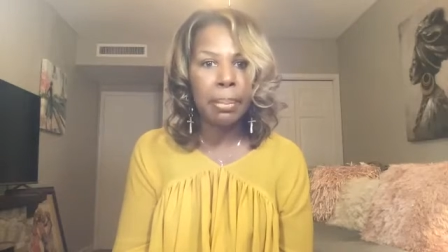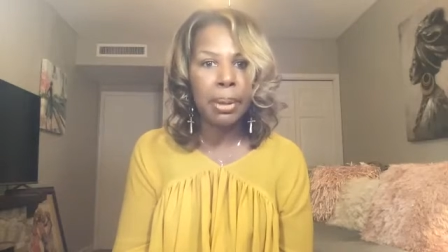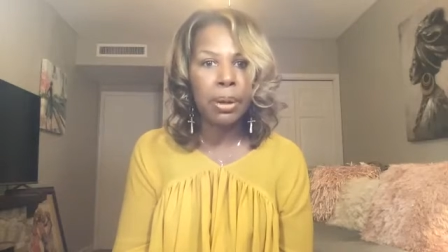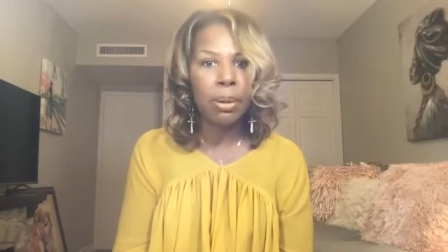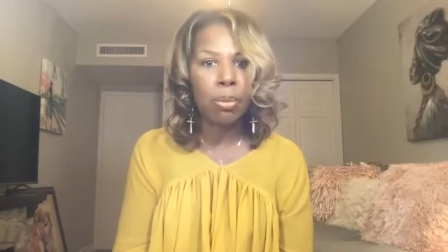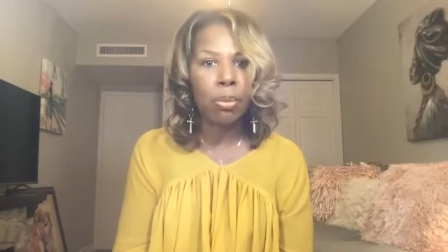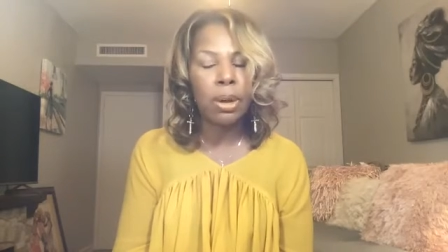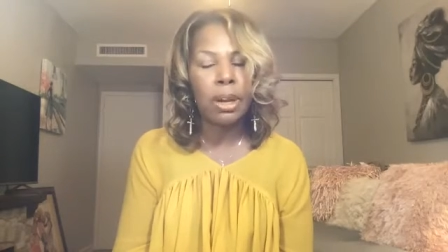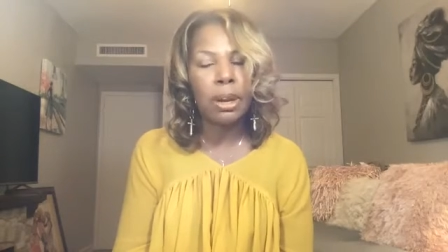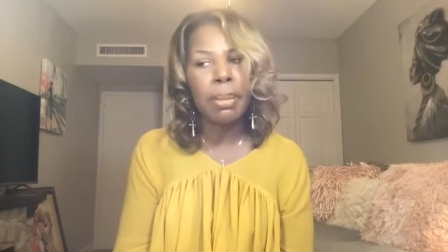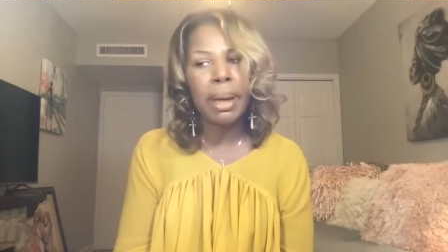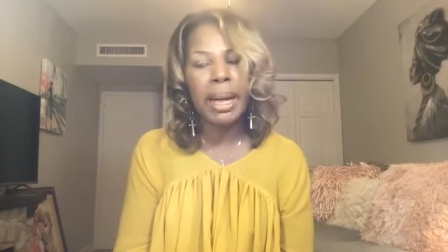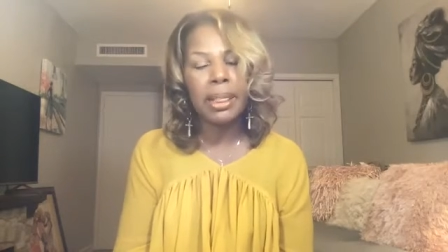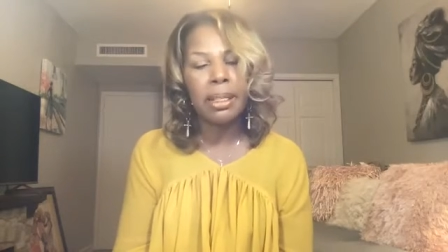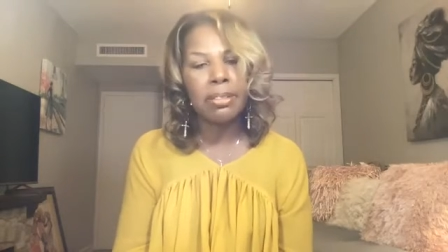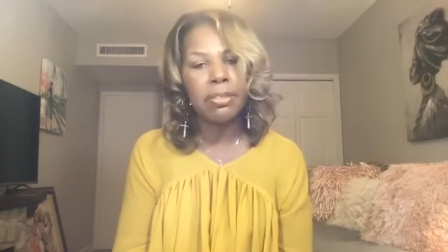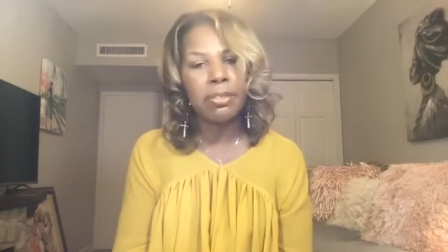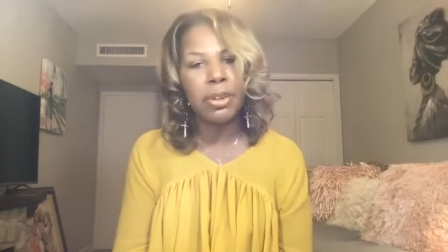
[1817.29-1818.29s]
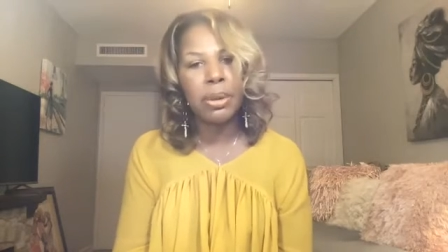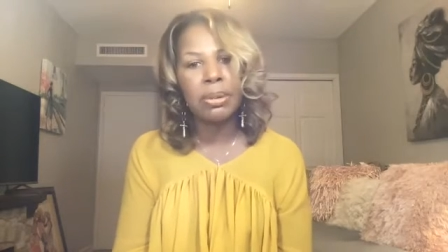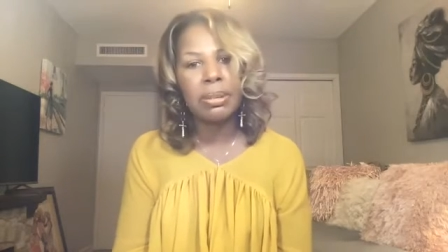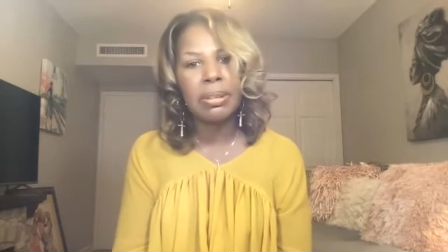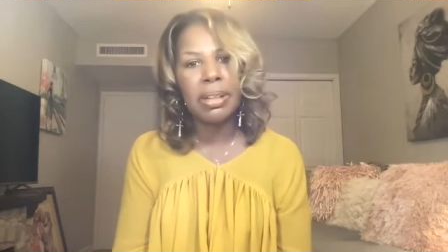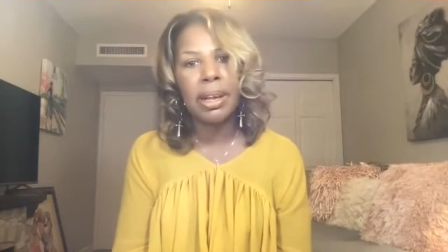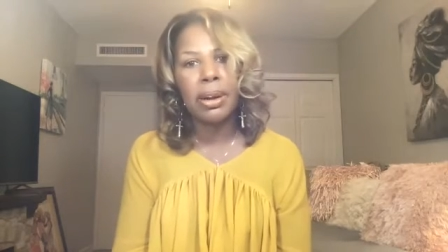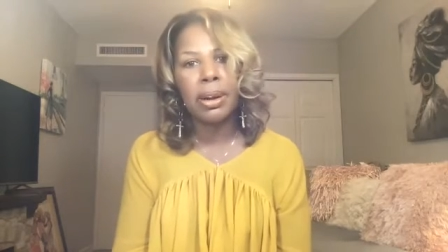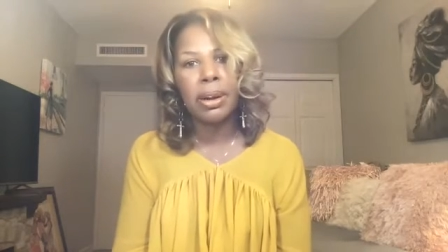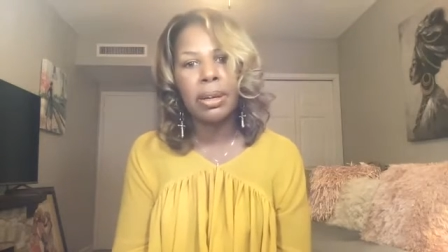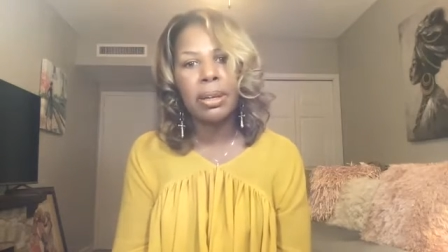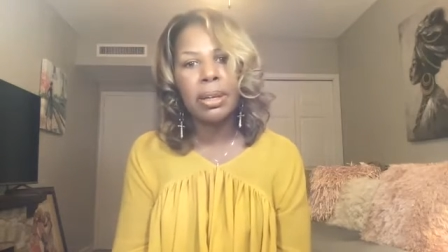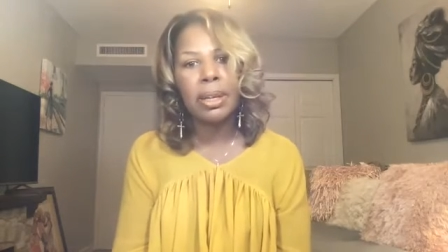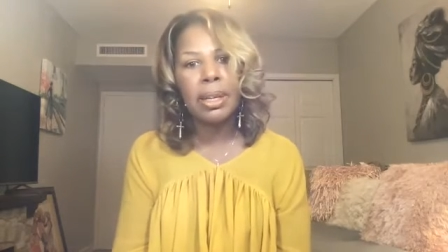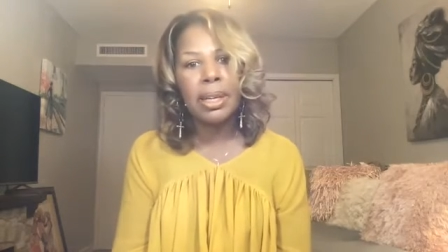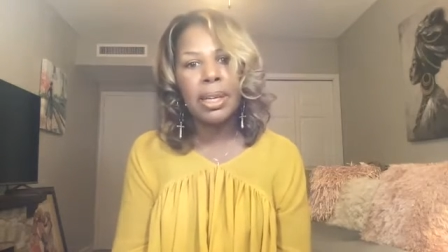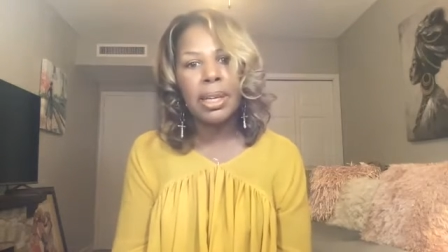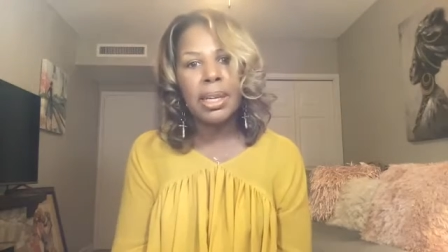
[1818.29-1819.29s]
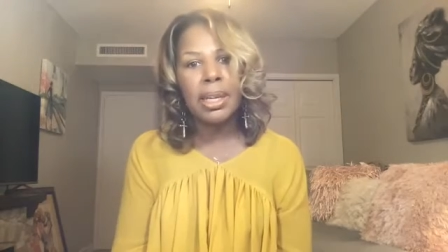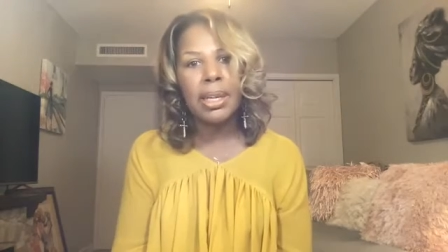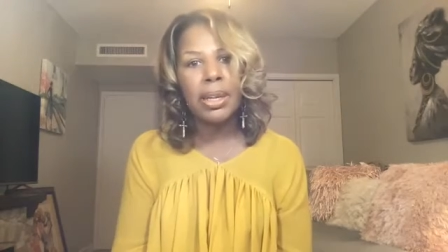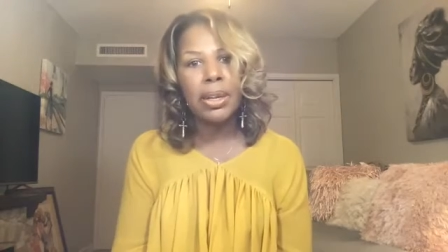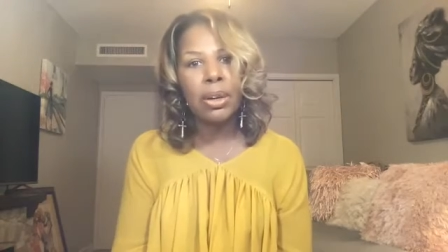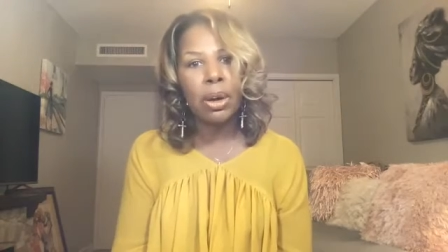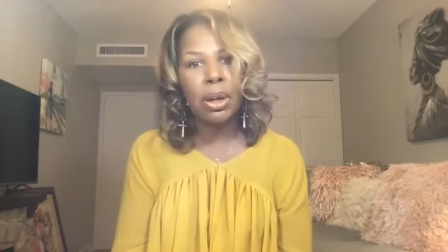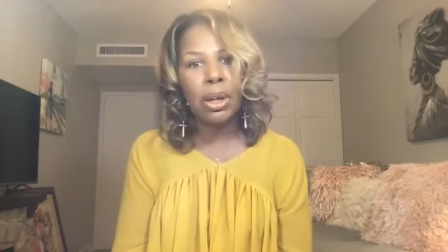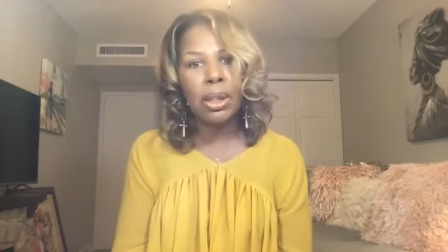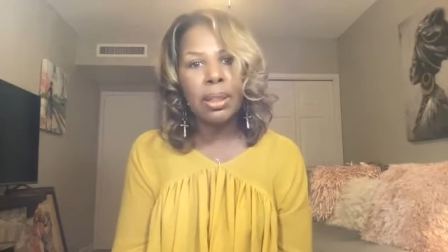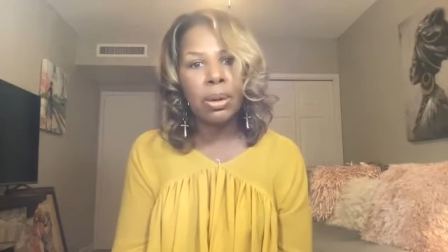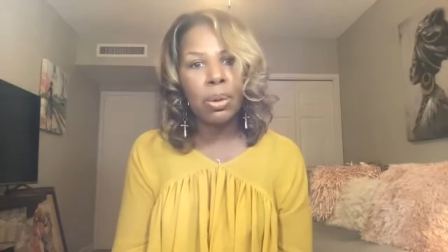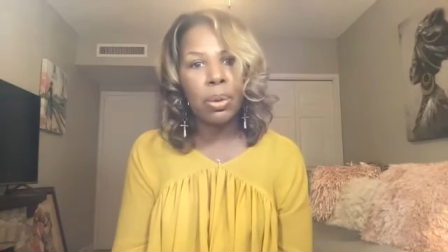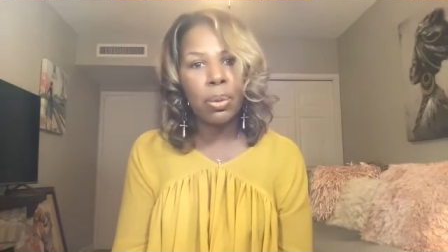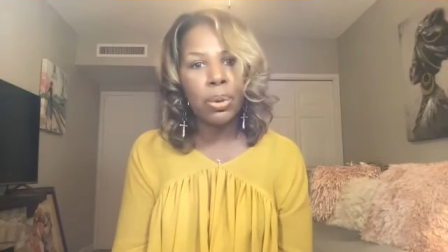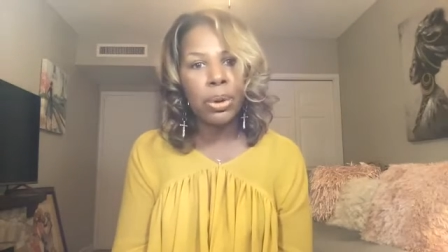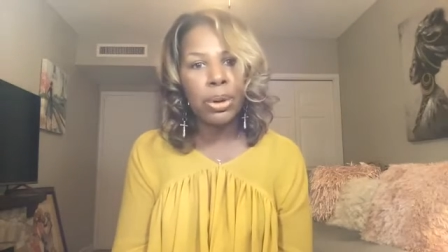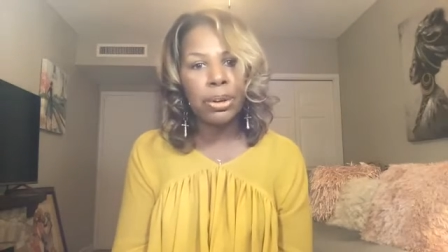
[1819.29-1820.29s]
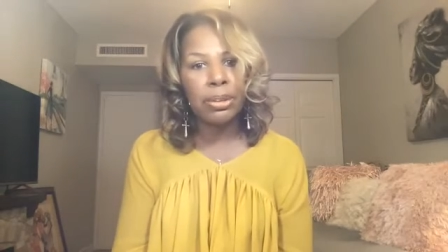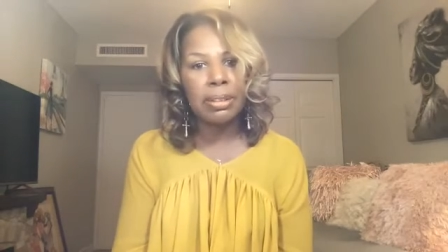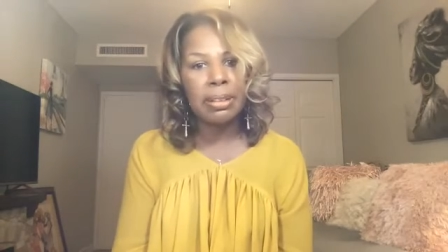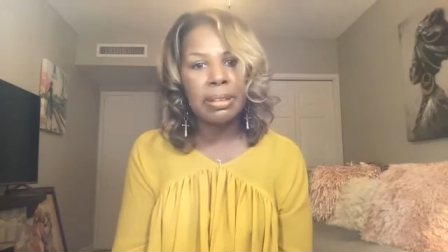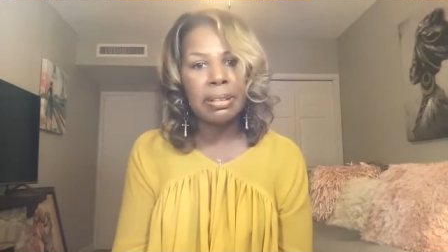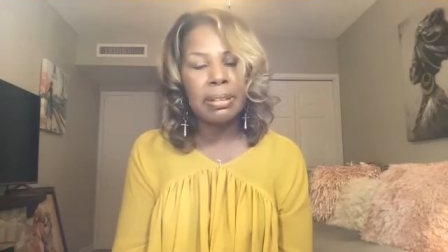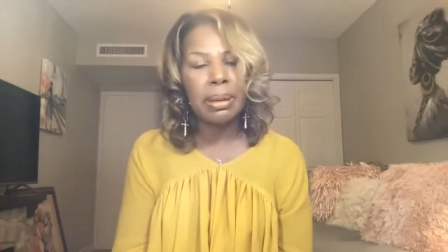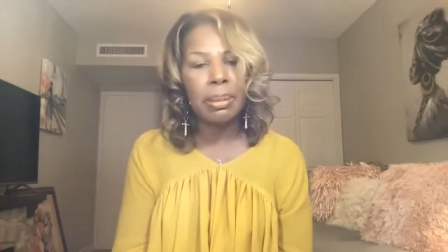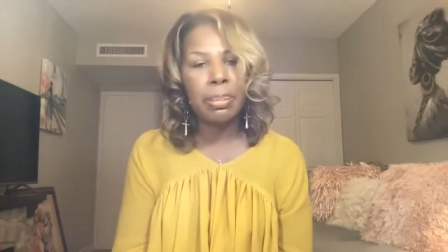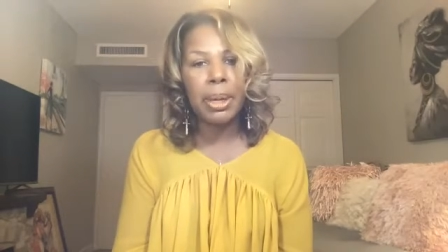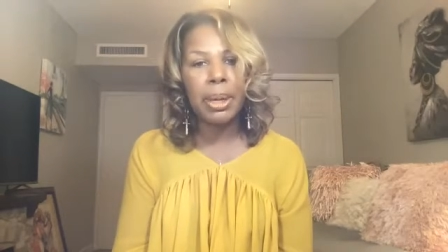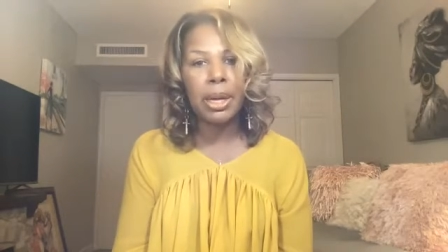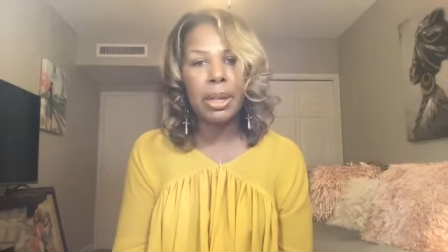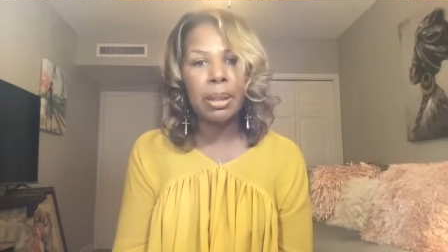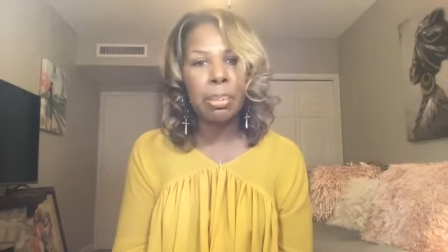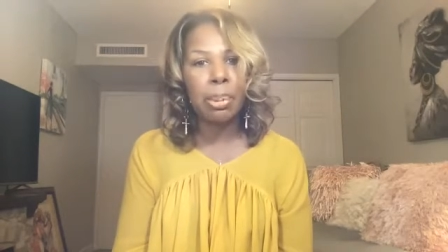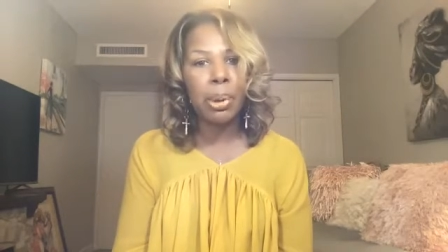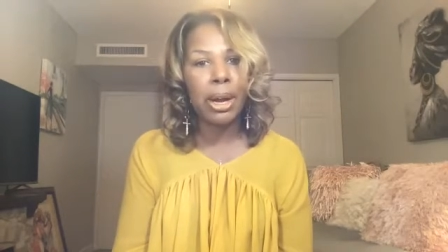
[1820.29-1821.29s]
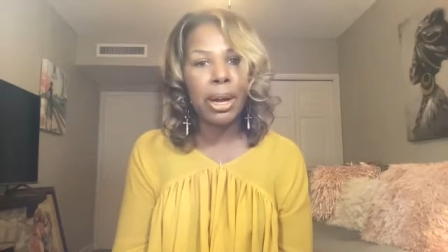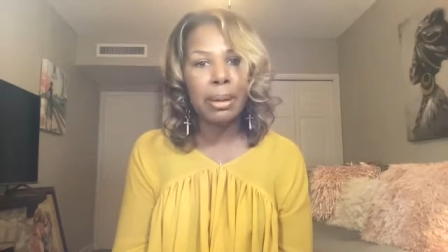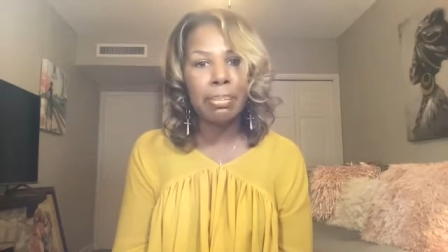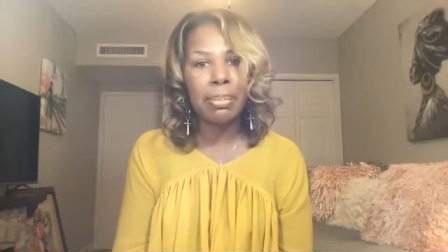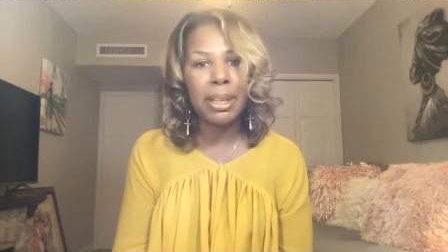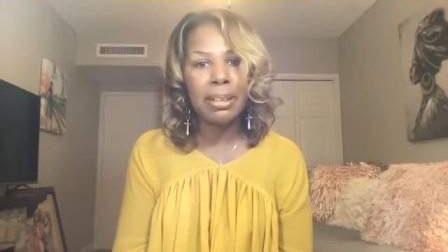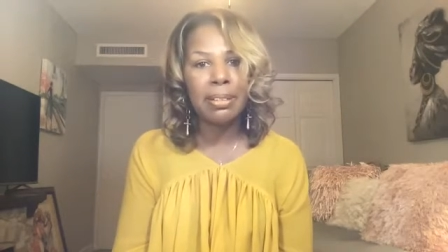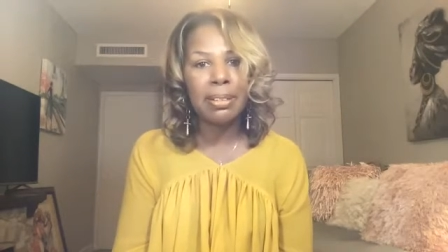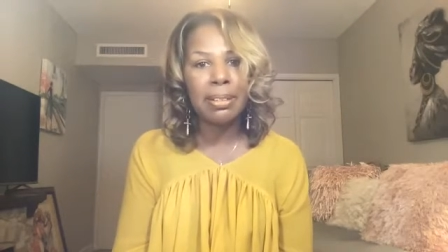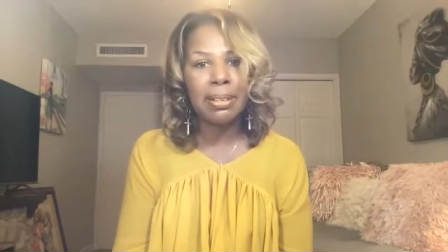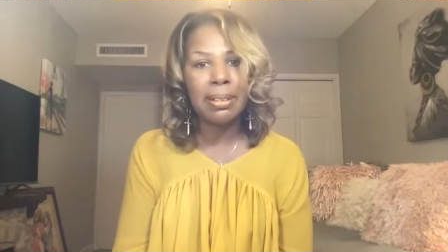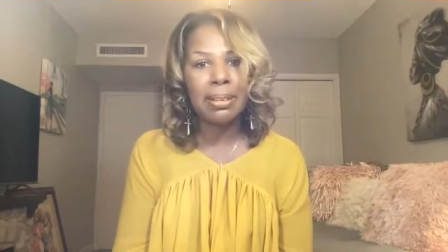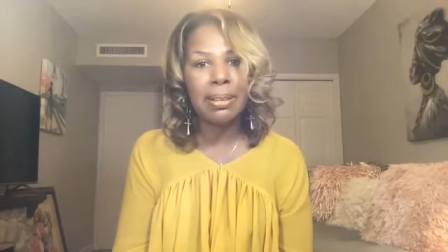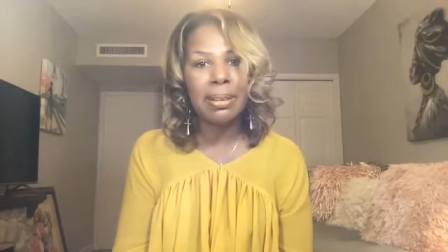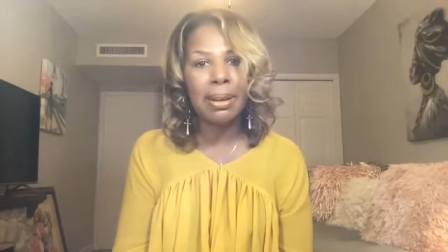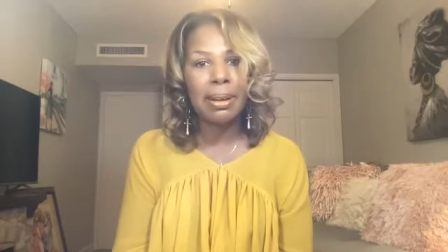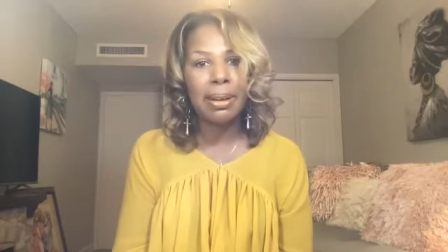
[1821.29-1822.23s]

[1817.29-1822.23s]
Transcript: But what about the folks that are, on the corners and sleeping on the park benches and